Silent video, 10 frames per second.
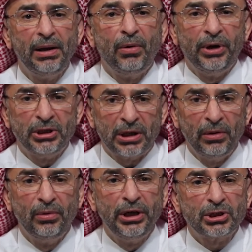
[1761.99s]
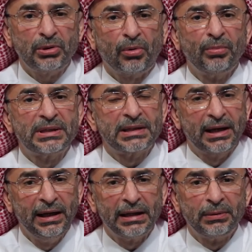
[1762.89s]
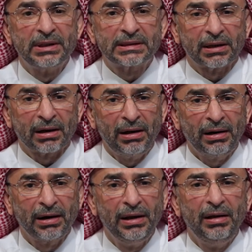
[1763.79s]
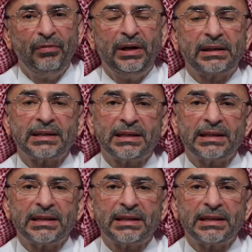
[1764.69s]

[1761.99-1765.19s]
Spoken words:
allowing them to reconcile with existence